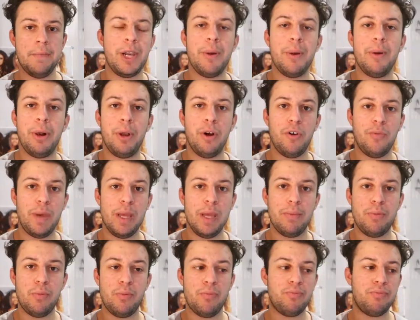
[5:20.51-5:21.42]
I know a lot of
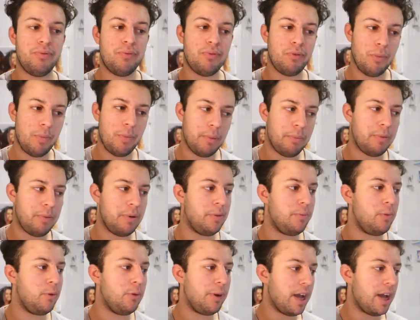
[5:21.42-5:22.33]
people probably
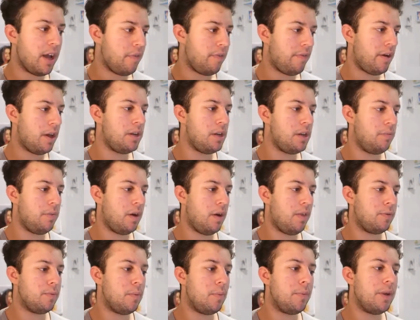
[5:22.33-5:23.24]
will get offended by
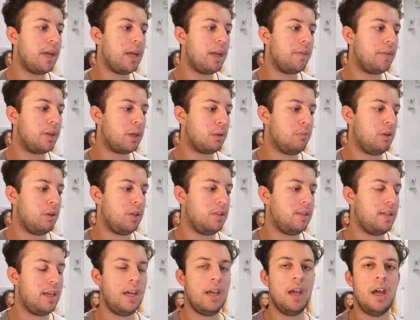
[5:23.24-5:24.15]
this, but being in the
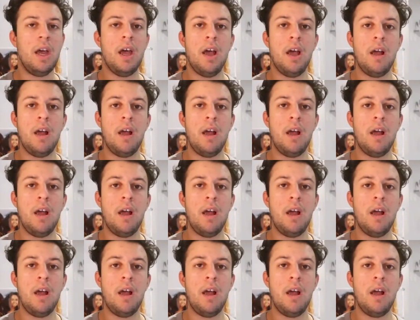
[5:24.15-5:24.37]
community,